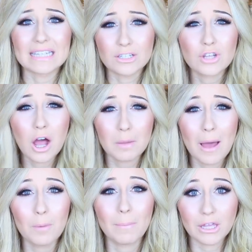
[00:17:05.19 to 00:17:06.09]
didn't talk
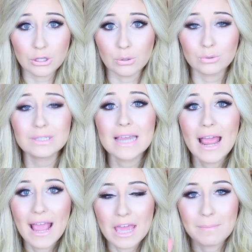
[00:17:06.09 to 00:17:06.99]
about but used
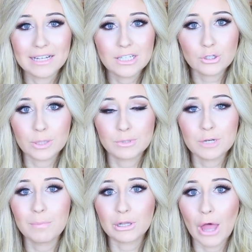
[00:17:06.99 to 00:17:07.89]
in my
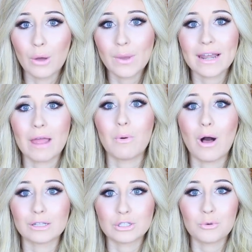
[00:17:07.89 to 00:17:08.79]
description below, and I will
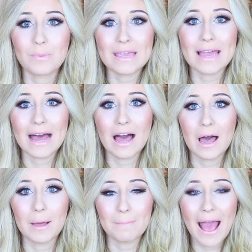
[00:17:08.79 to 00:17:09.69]
also be
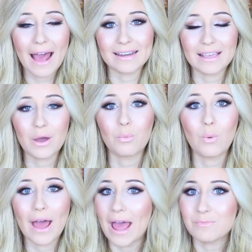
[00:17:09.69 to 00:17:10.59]
adding
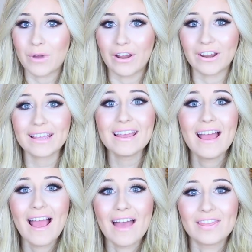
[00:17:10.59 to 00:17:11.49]
what I'm wearing.
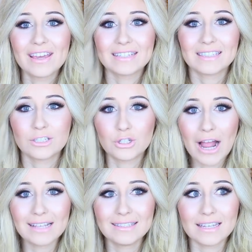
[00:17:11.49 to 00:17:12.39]
This
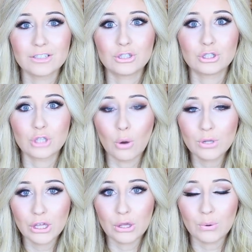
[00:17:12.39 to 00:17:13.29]
dress is so
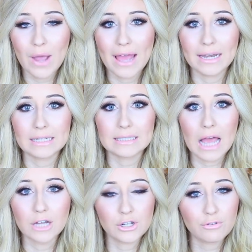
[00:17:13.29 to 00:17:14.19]
cute, and it's
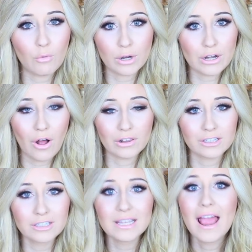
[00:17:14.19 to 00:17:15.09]
under
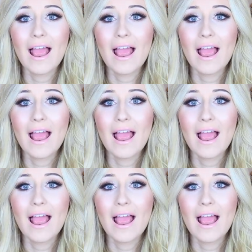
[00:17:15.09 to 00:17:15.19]
$40,